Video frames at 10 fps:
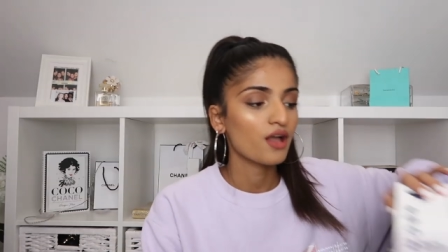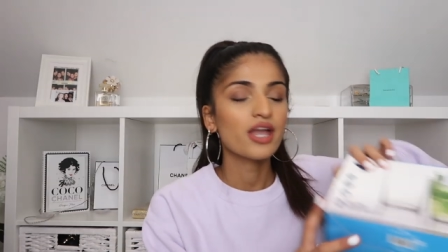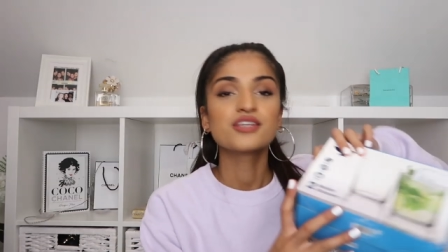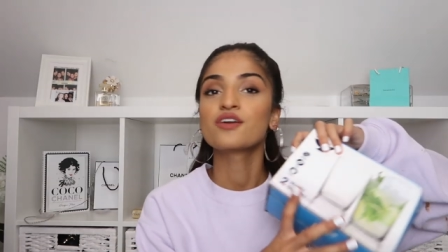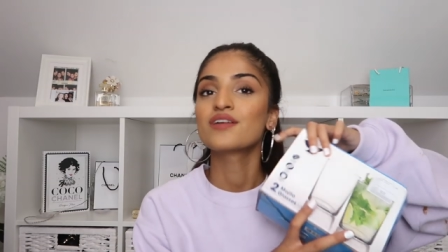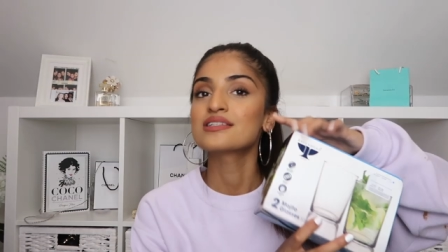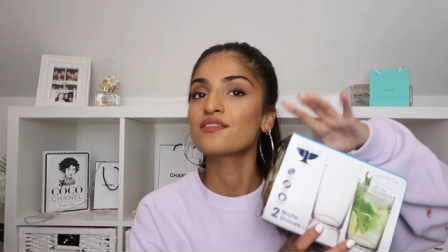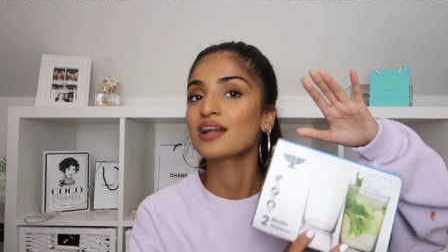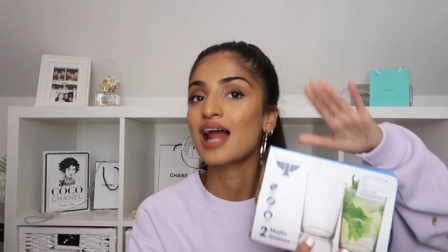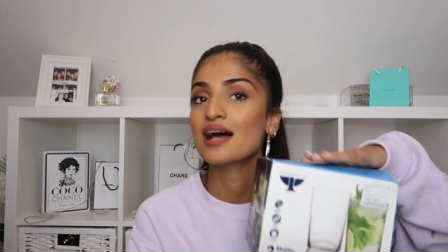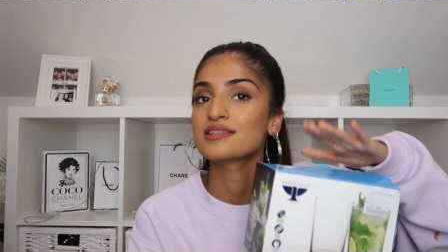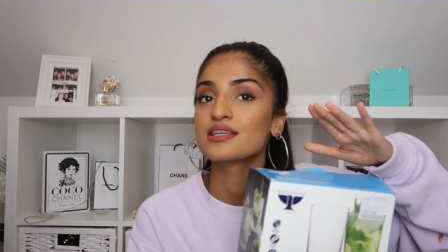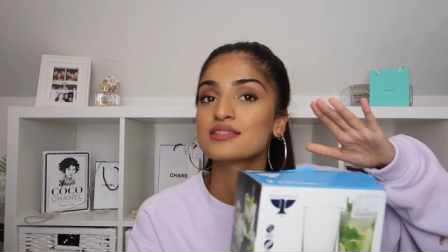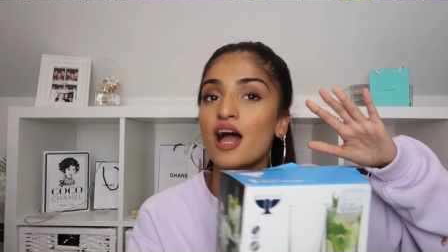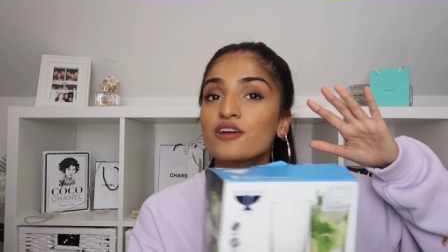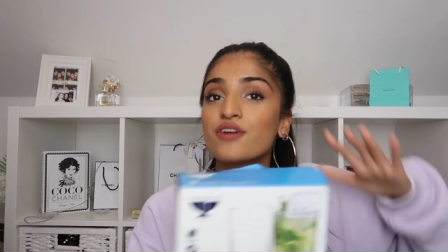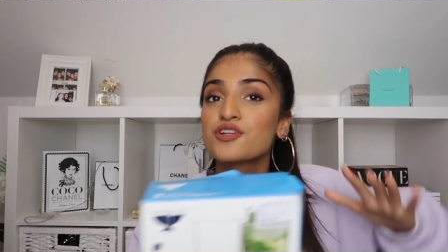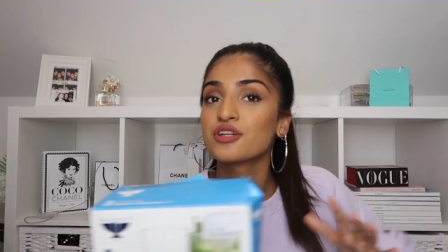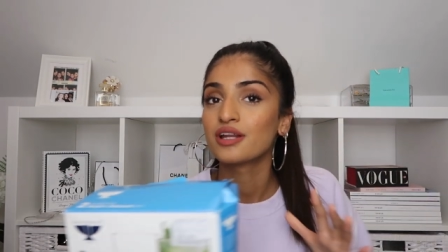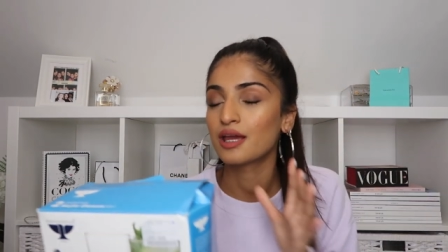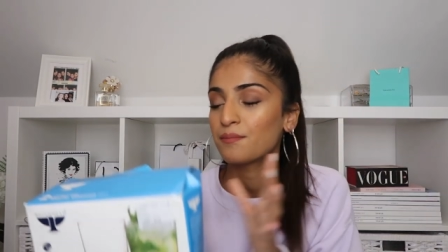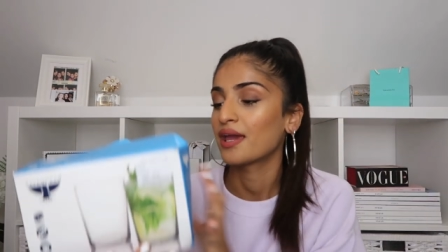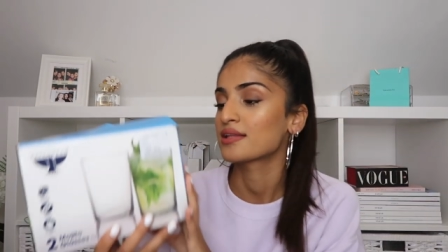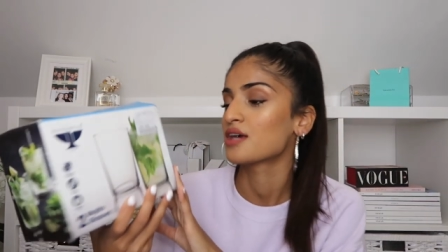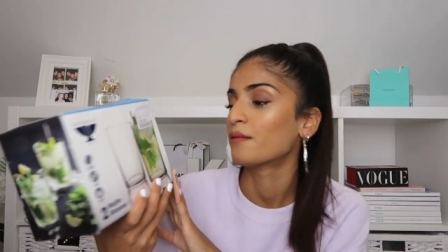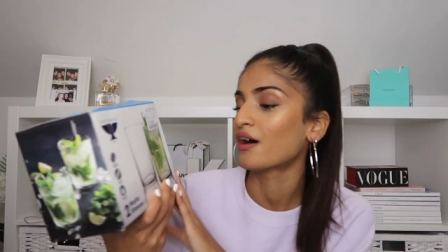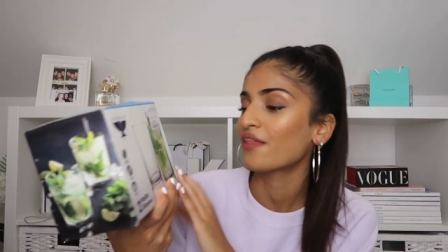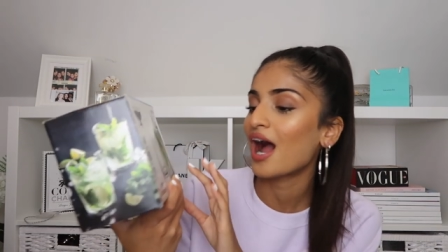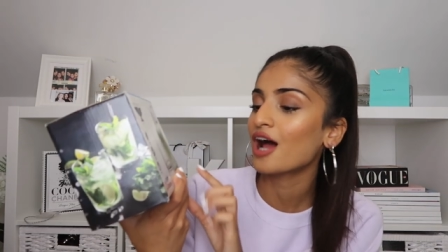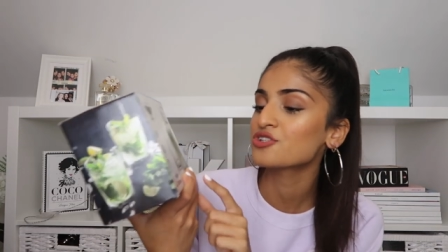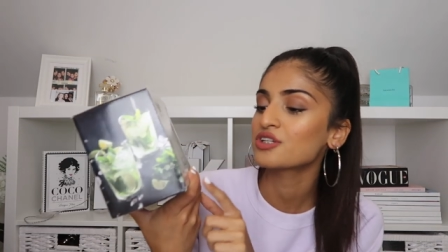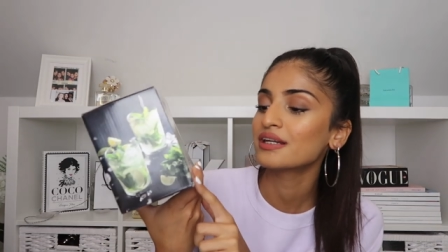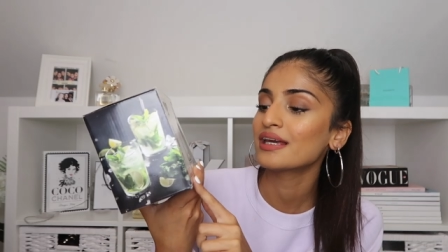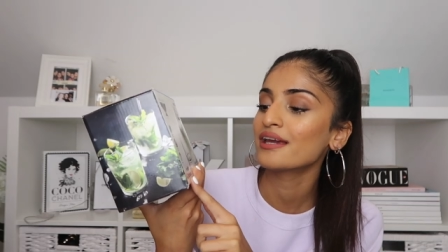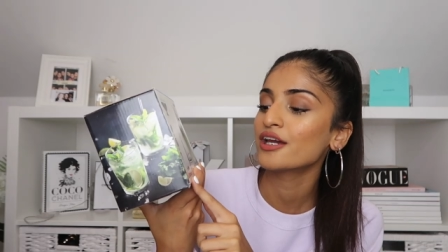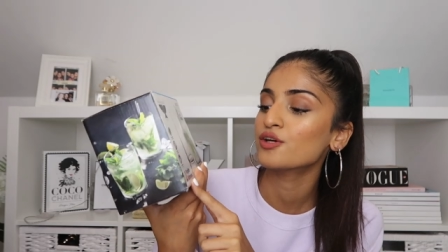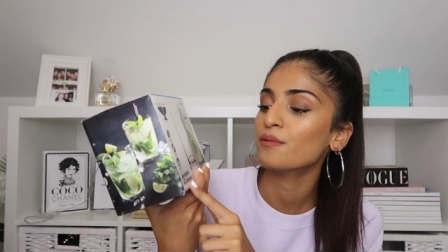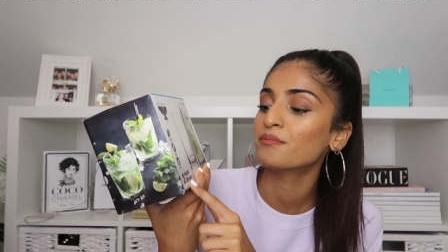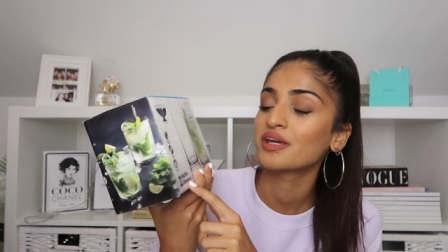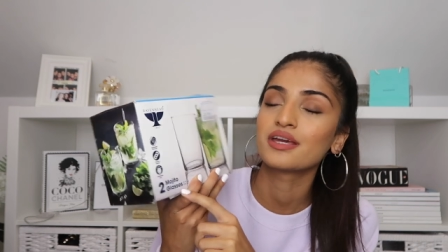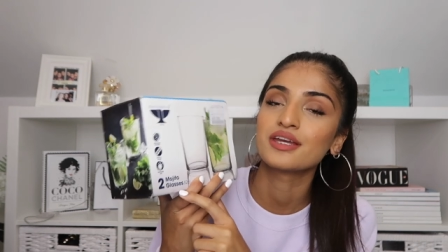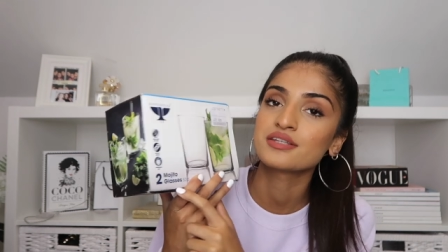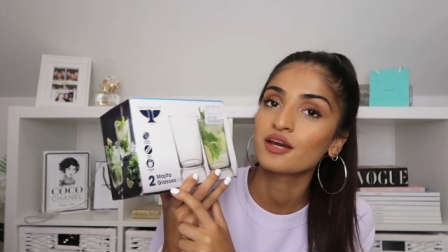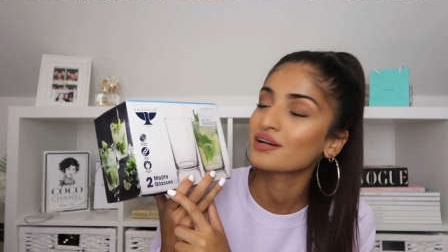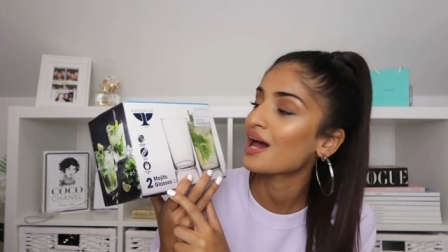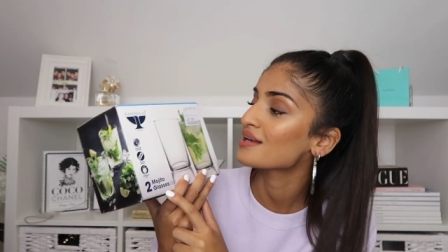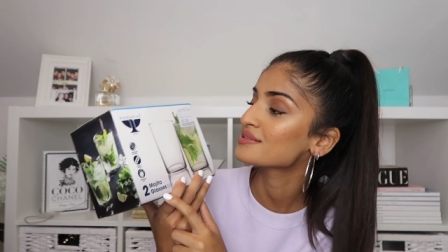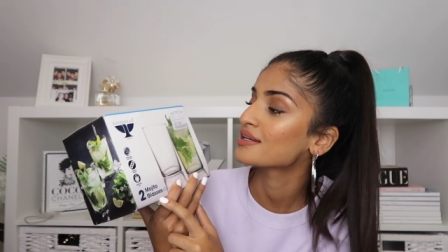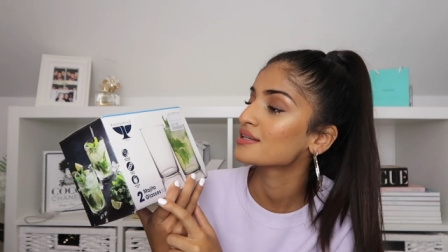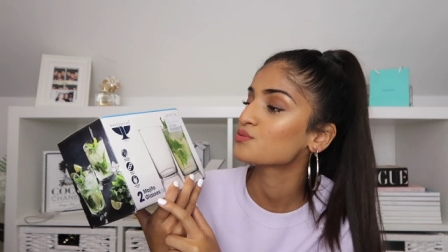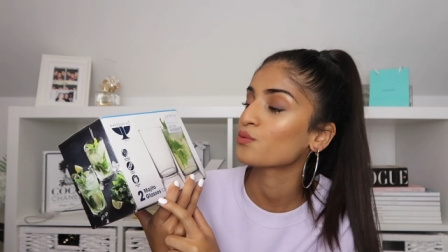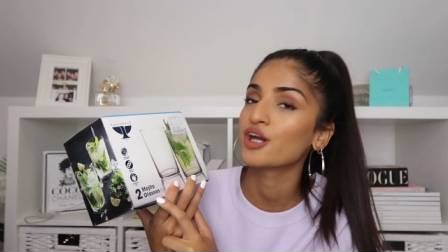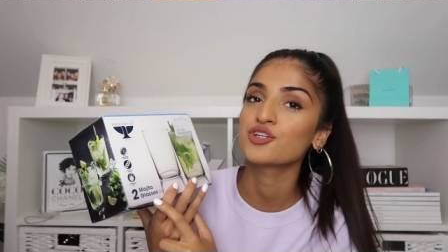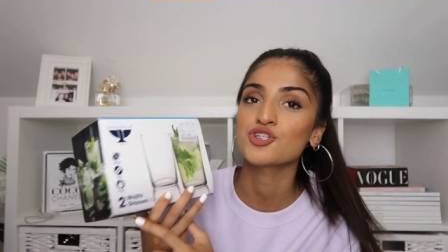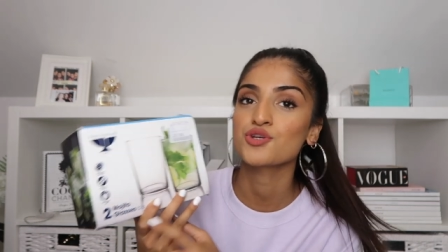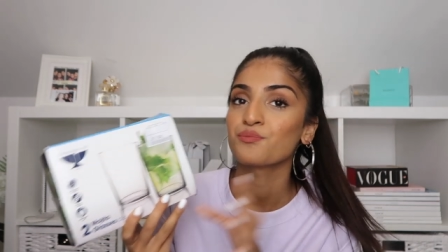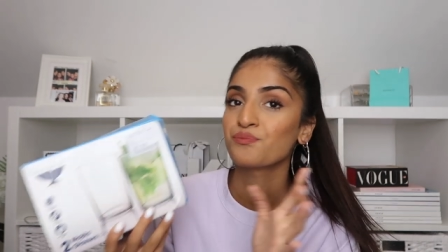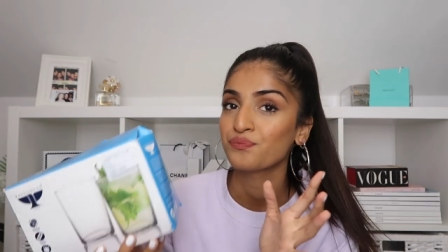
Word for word: Okay, so these are the glasses that I originally picked up. Now they're actually mojito glasses, which,